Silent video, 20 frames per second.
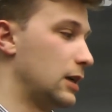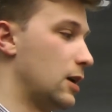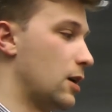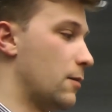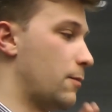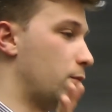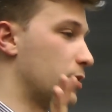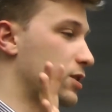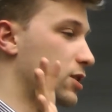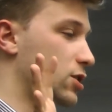a
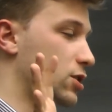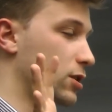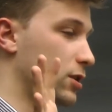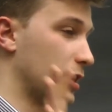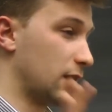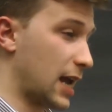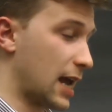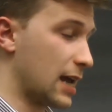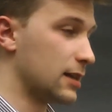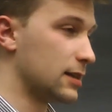position
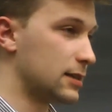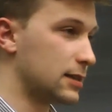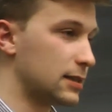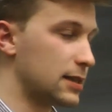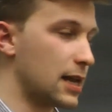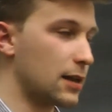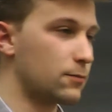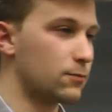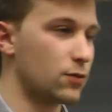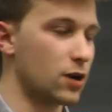against
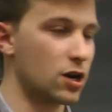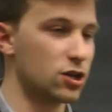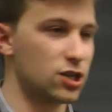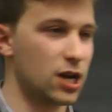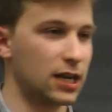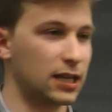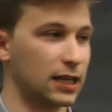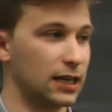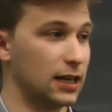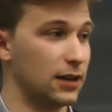that
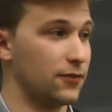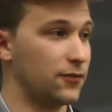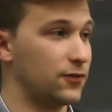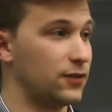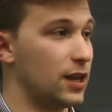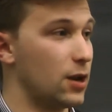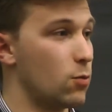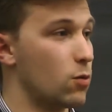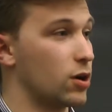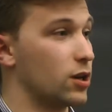project, and if
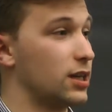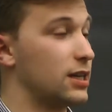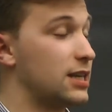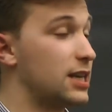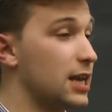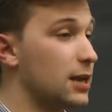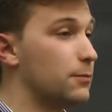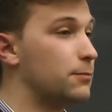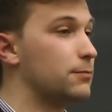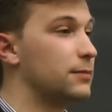they want to
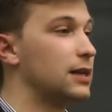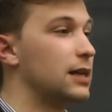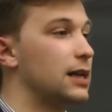keep